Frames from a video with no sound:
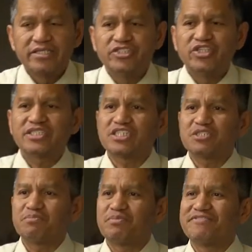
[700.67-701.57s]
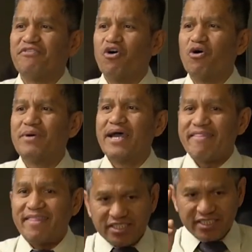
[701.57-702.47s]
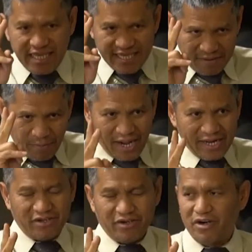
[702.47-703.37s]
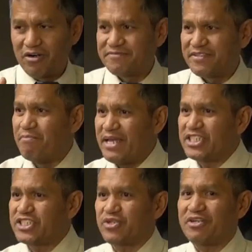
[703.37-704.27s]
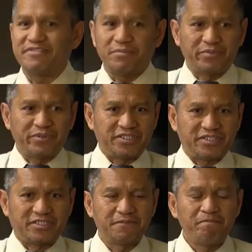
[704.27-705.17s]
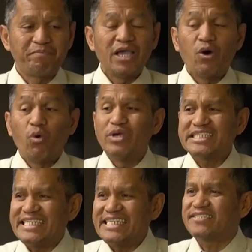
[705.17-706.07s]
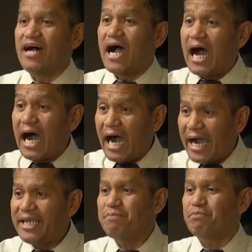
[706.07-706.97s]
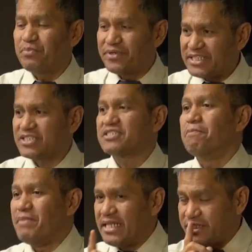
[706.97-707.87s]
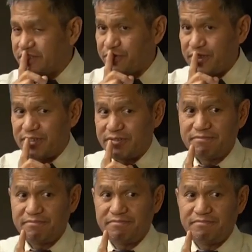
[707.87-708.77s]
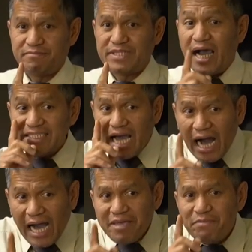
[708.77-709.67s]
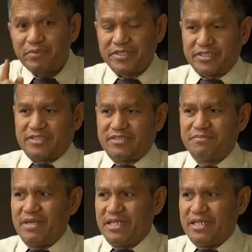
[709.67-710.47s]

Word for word: performed the second part of the ministry of the priests, which is the high priest's ministry, as a high priest's ministry.